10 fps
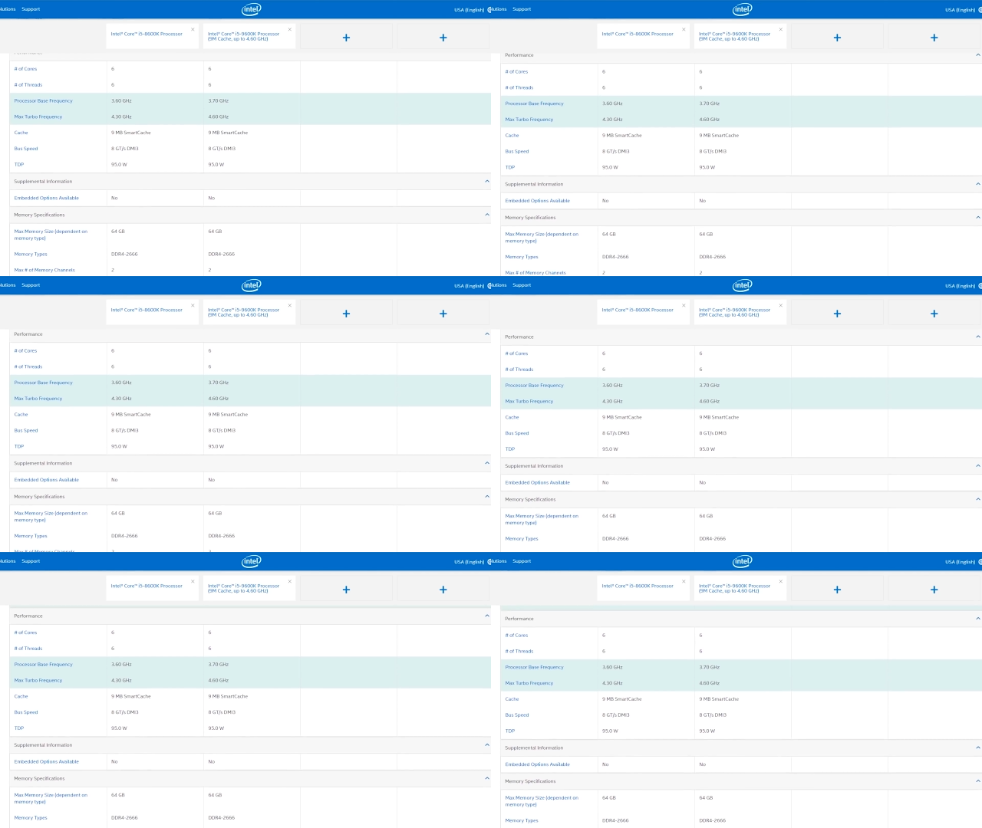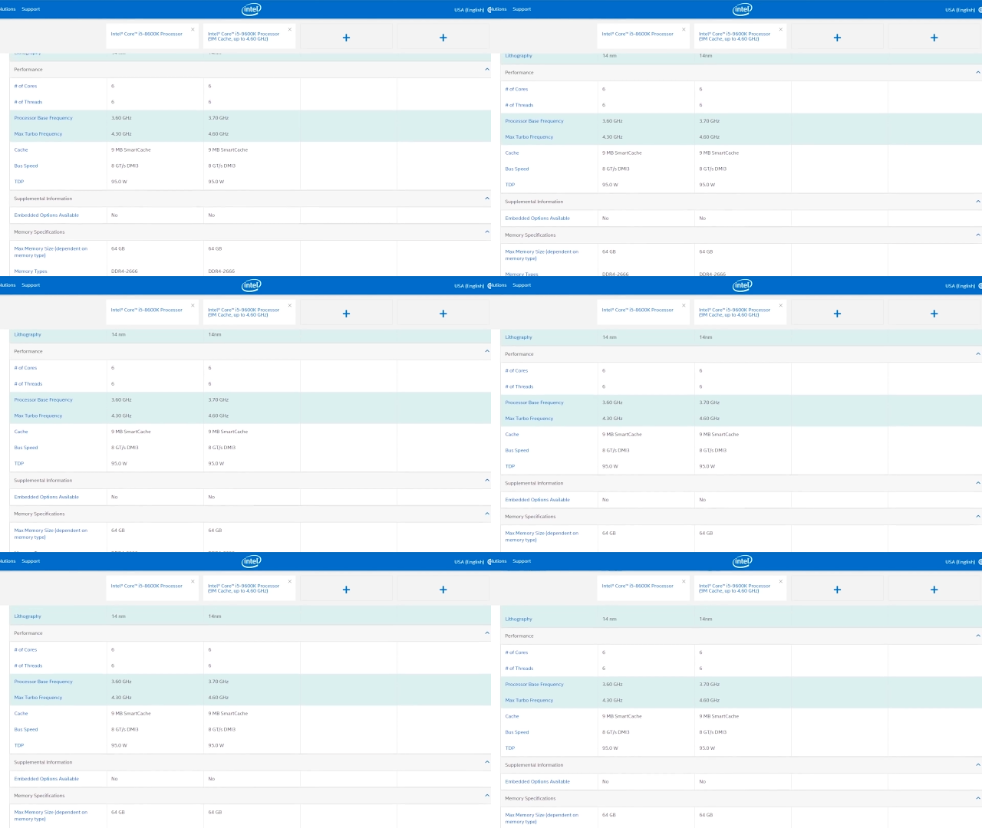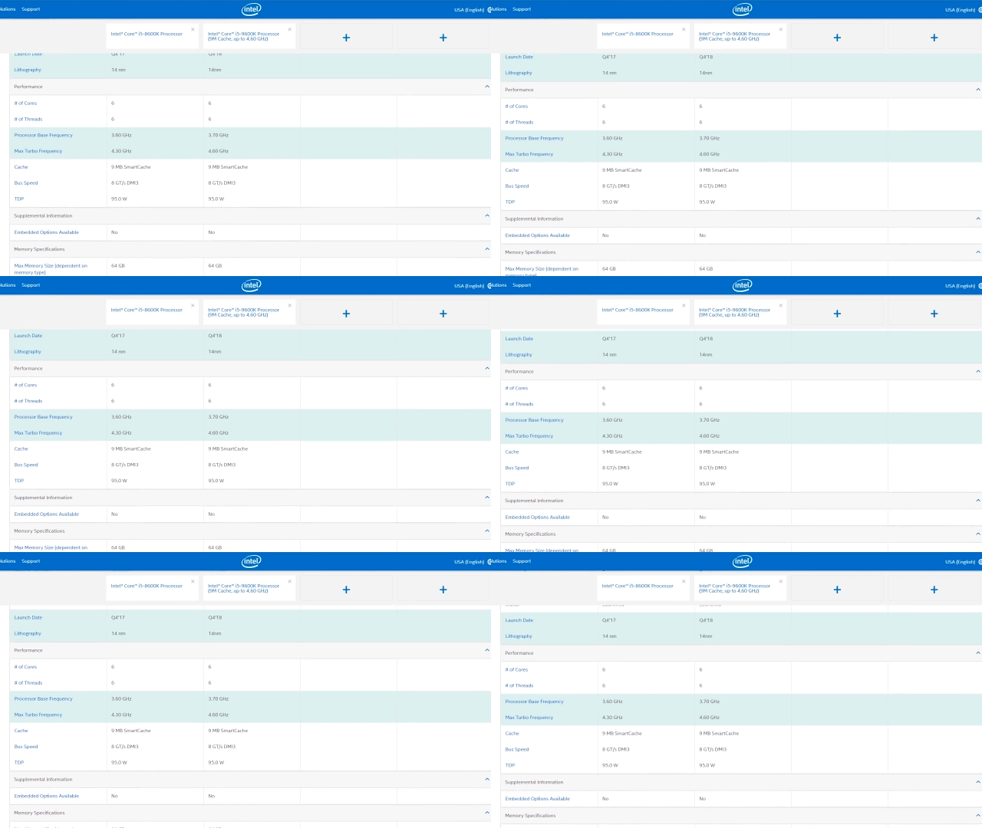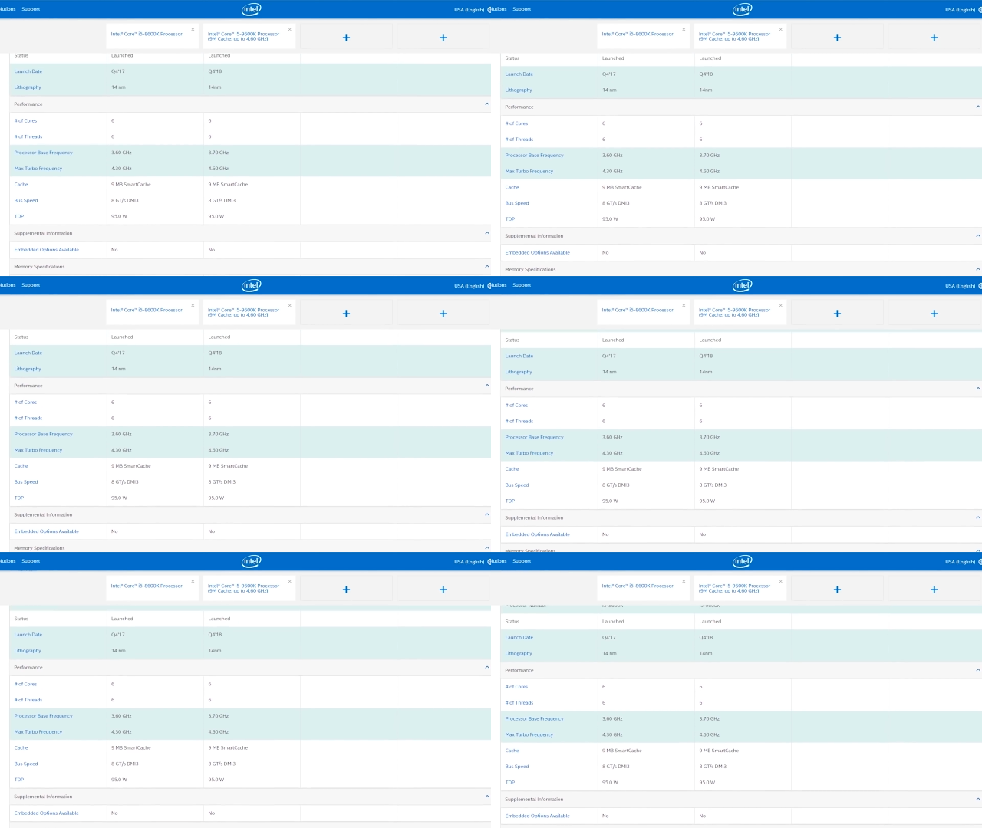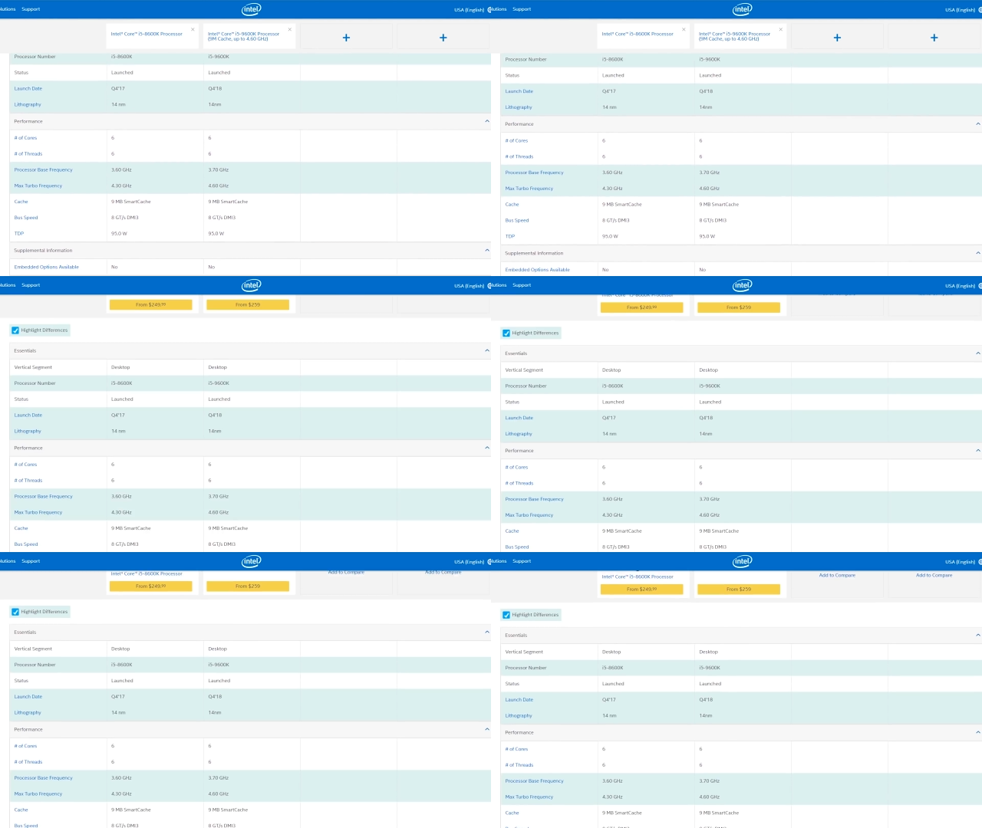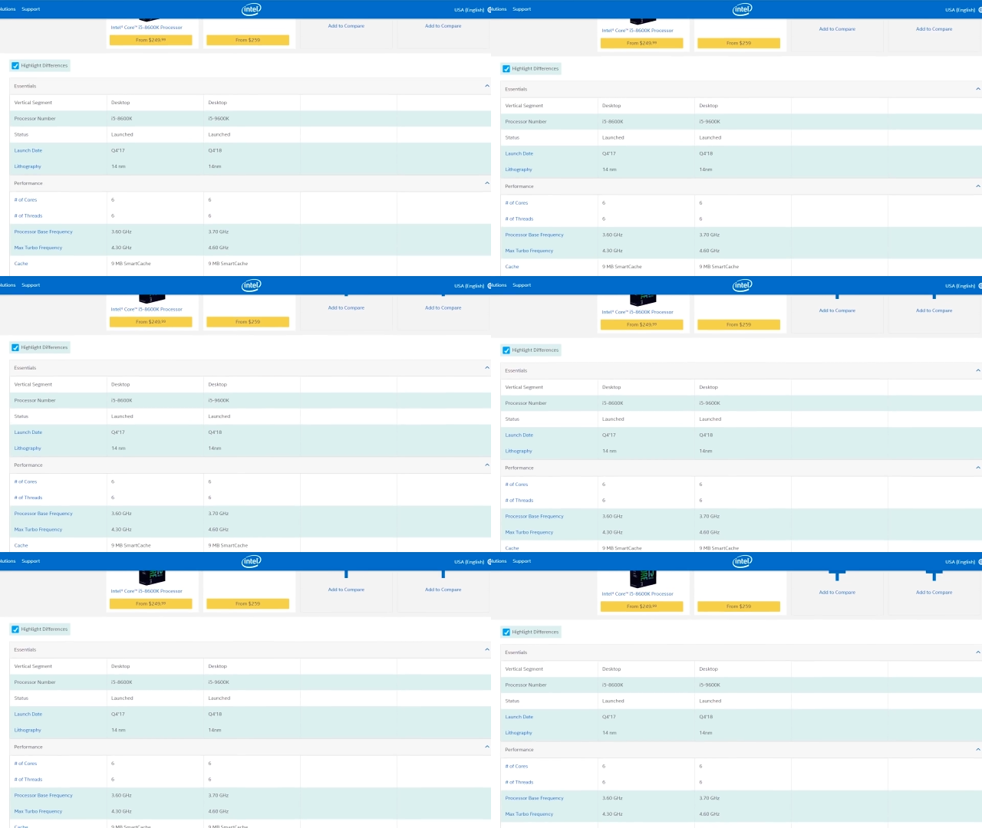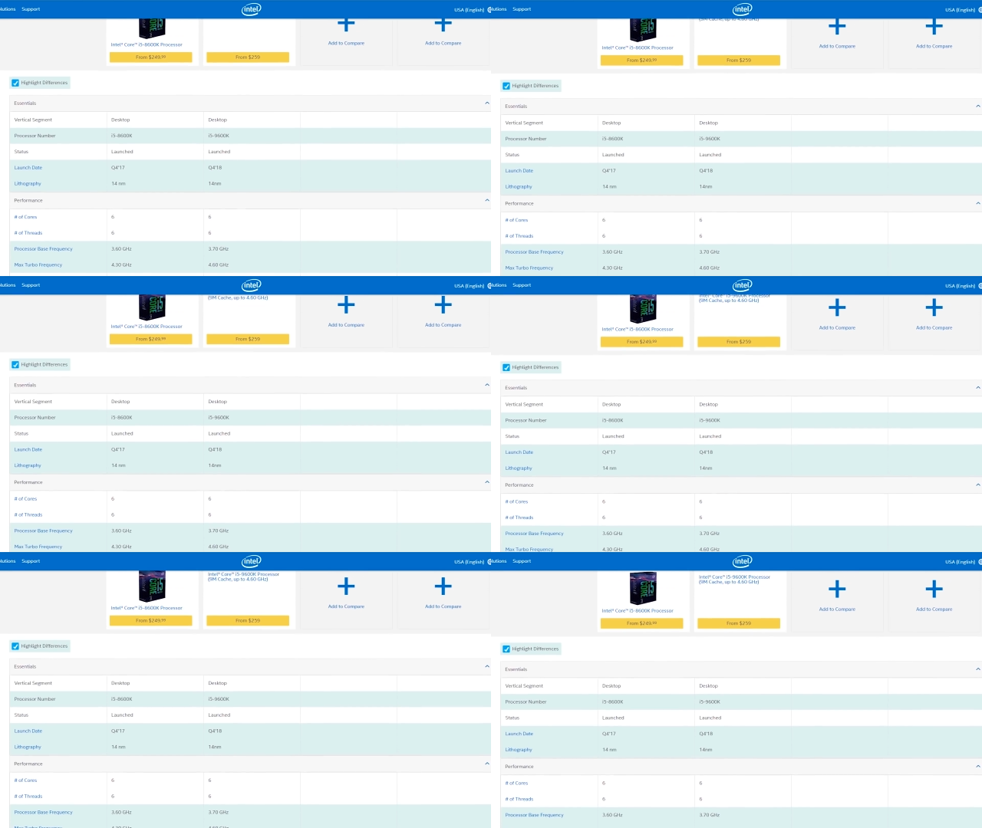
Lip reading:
(no speaker visible)